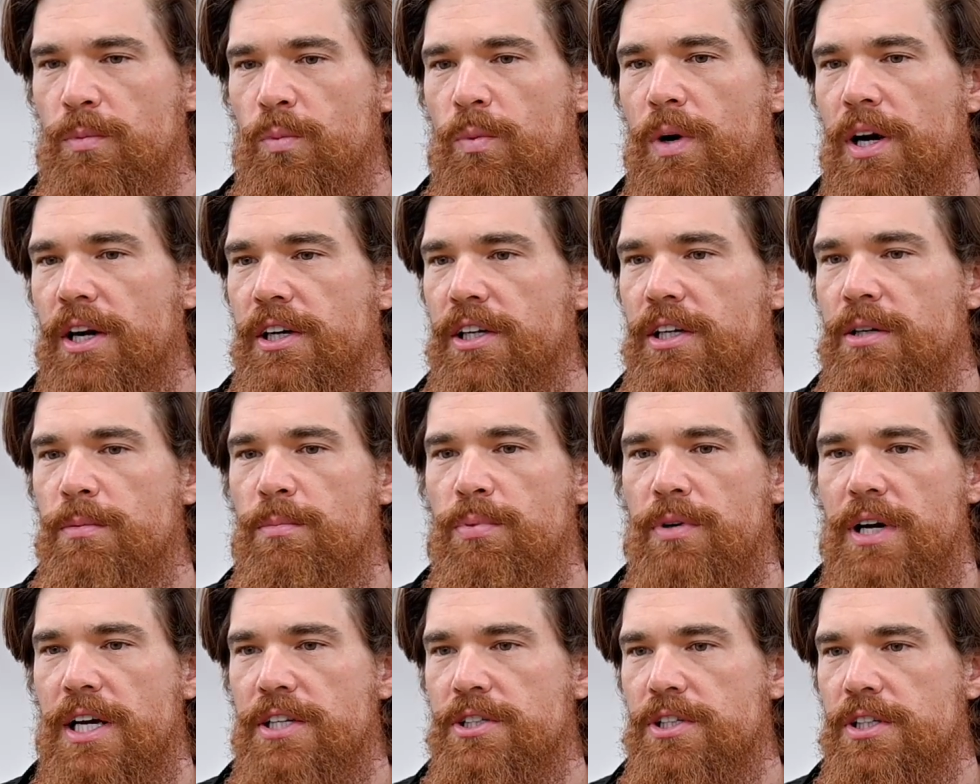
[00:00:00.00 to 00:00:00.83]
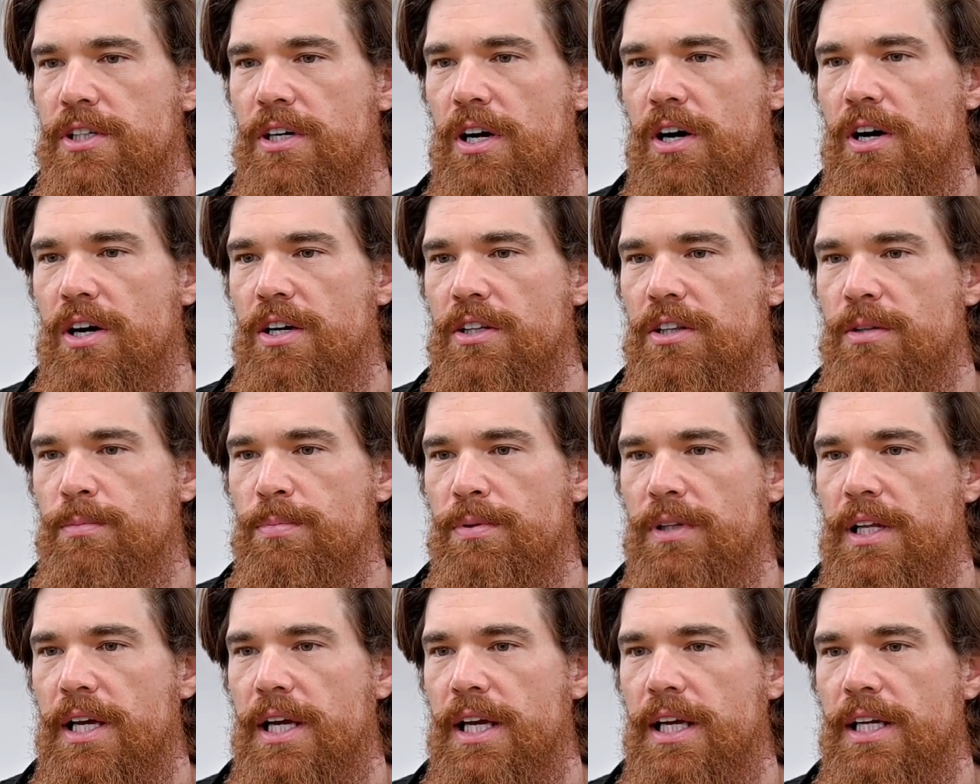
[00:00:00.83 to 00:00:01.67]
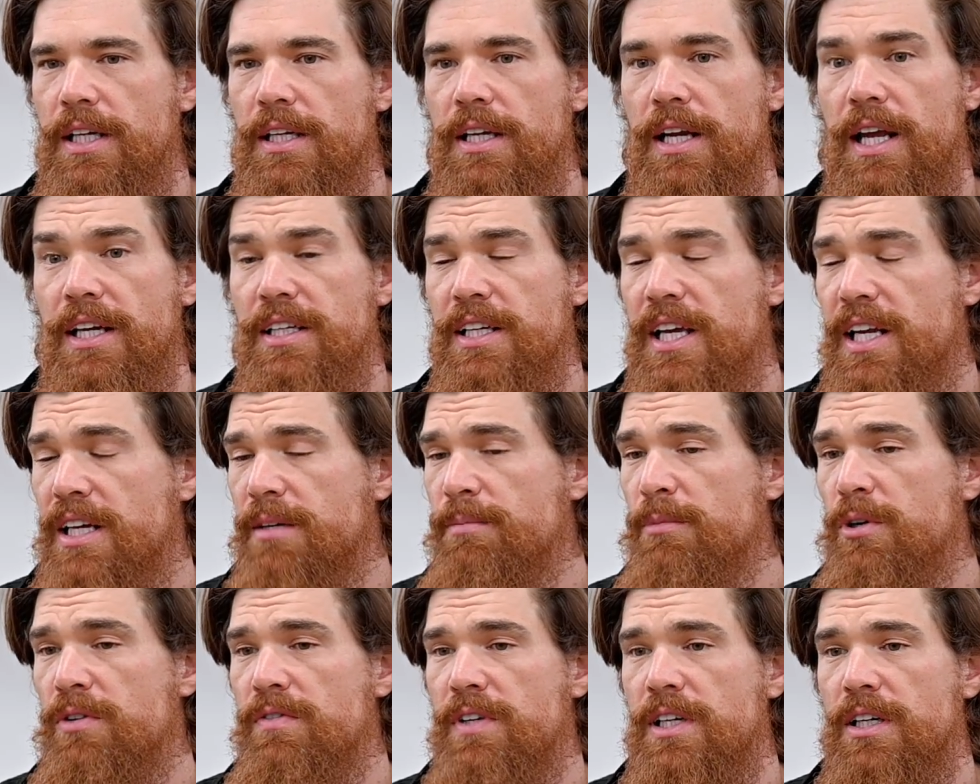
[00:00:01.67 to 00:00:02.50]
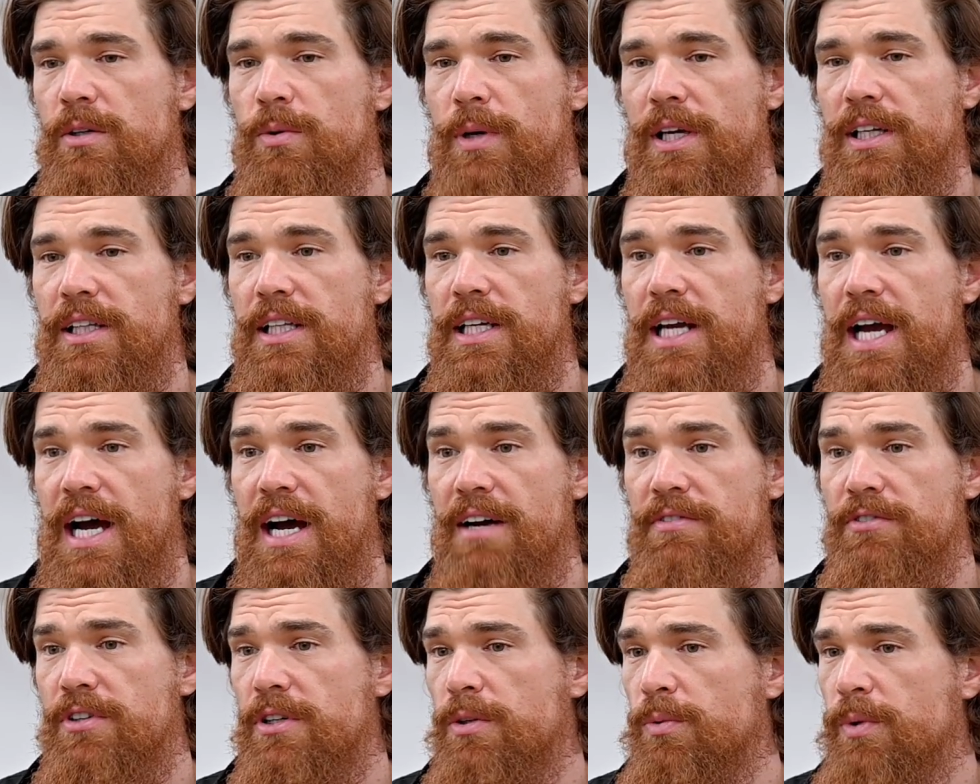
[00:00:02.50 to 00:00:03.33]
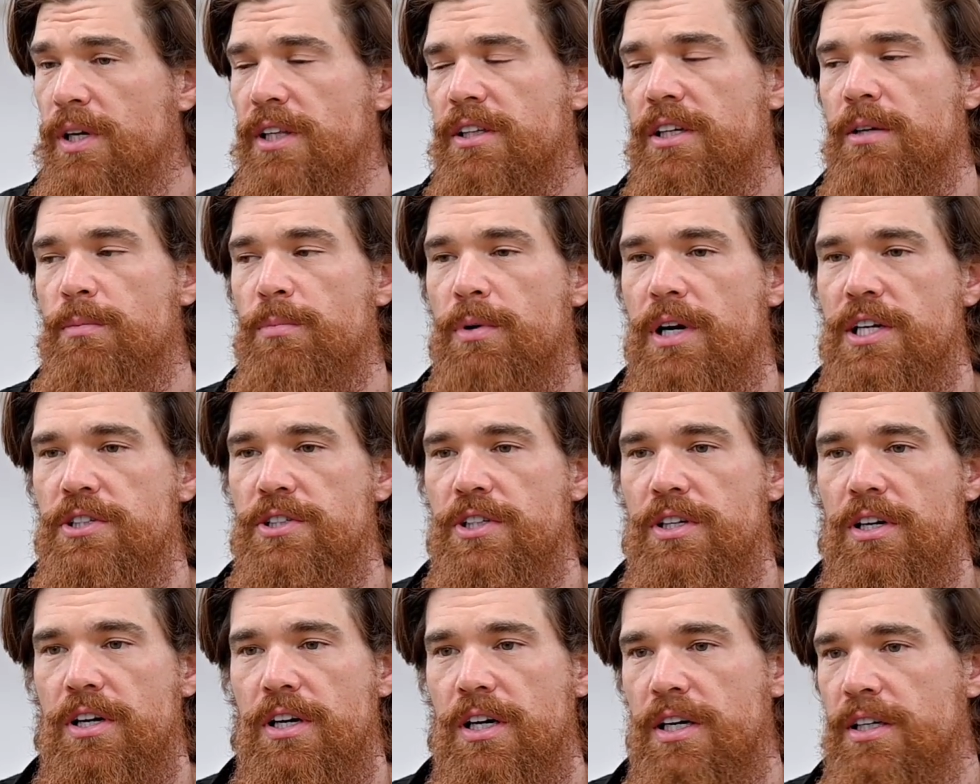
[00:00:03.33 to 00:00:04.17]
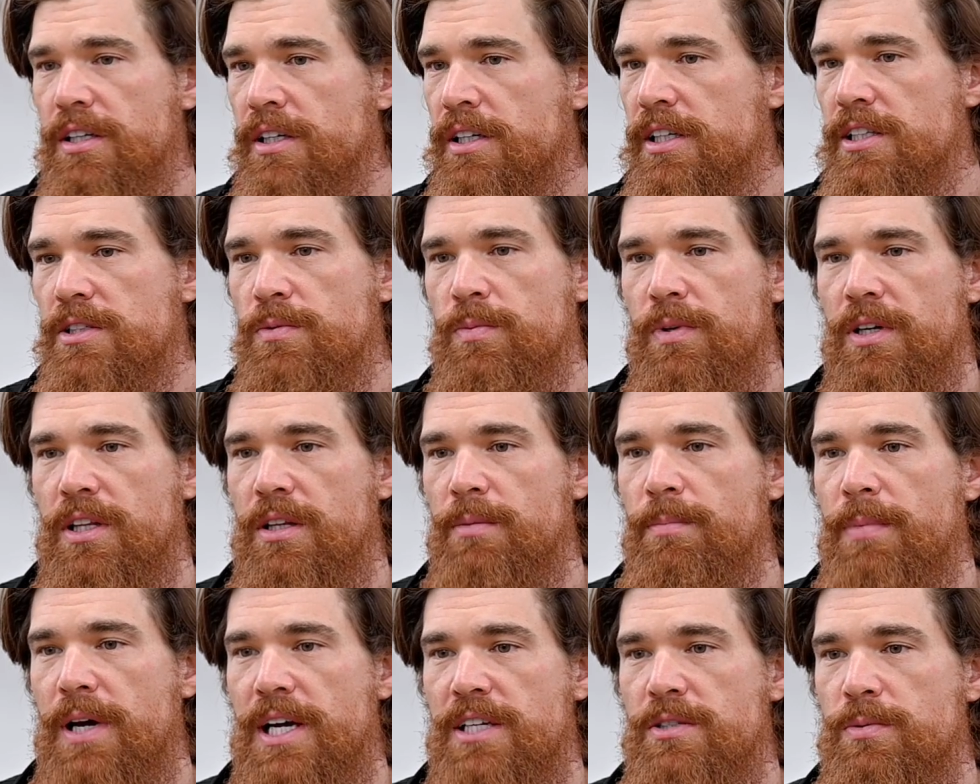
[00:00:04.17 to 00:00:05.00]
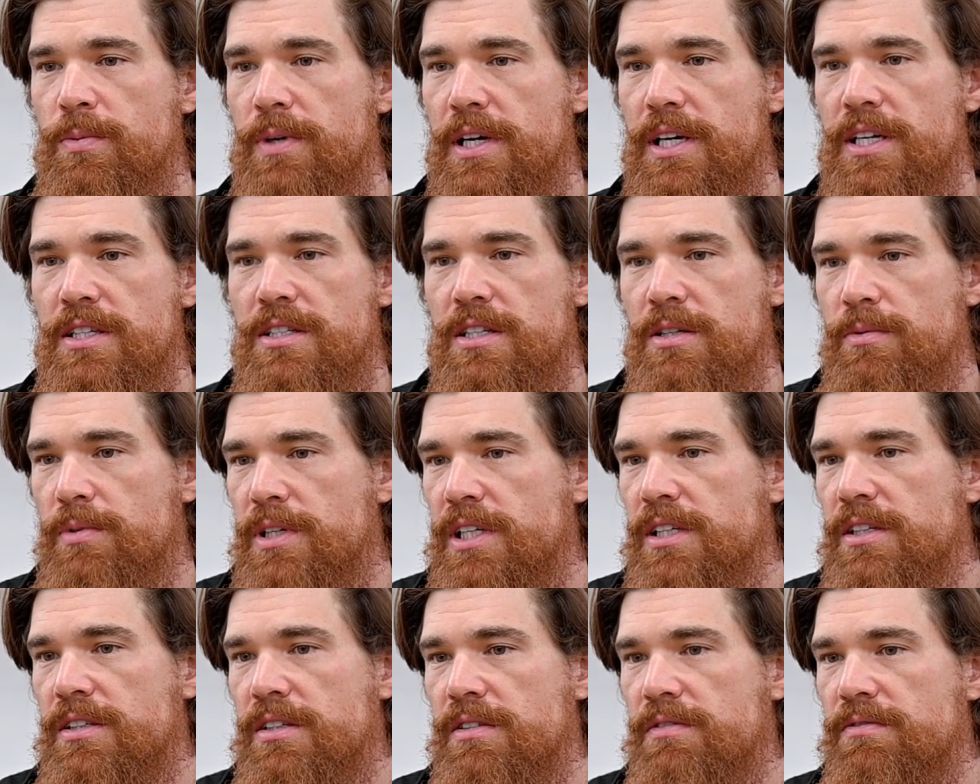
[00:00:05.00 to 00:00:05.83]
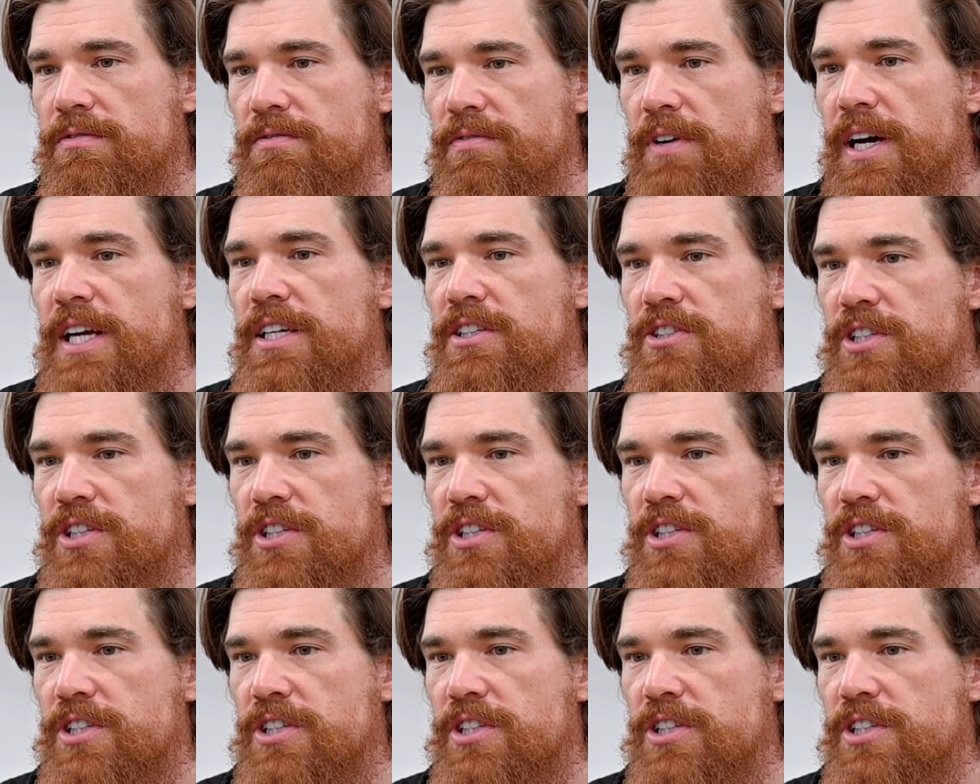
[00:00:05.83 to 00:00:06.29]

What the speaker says: Wearing compression on the plane and getting moving quickly after with compression on is one of the best ways that we can fight